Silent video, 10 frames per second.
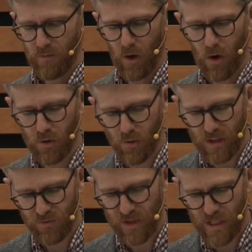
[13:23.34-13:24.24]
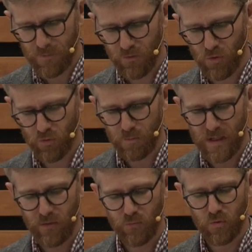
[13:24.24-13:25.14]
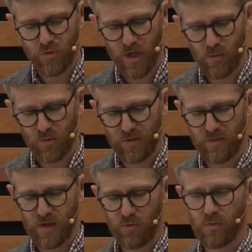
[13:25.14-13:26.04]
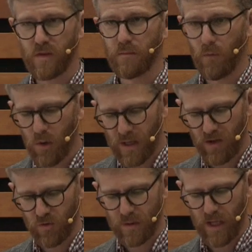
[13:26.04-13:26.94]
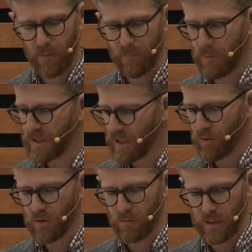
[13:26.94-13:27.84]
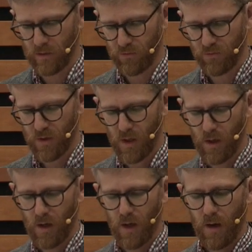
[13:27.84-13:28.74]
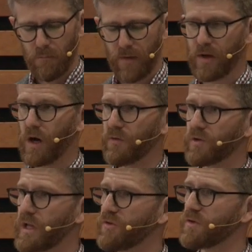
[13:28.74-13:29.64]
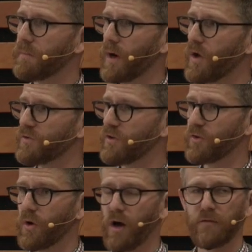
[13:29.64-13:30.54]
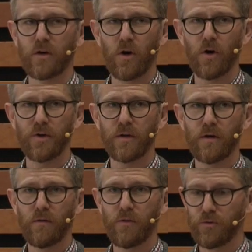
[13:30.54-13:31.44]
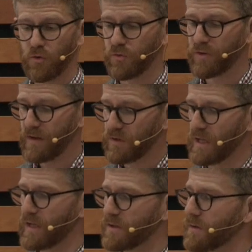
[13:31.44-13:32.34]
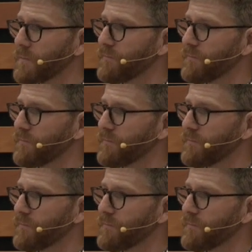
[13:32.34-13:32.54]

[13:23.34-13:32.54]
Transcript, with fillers: The harder it is to keep the social peace through shared received history, the more it has to be kept by material means by the constellation of policies that are often called the social safety net.